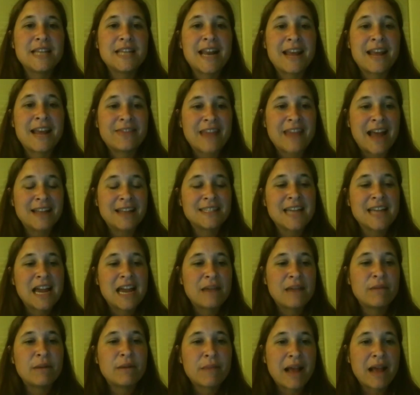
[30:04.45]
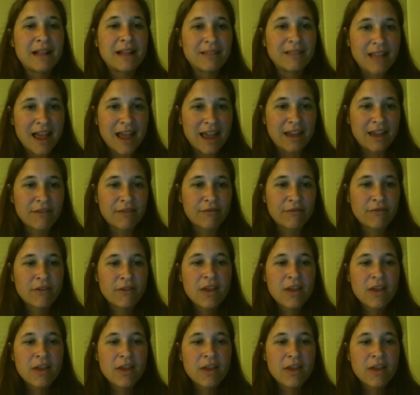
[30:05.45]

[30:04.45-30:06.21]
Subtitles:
And at that time in my life,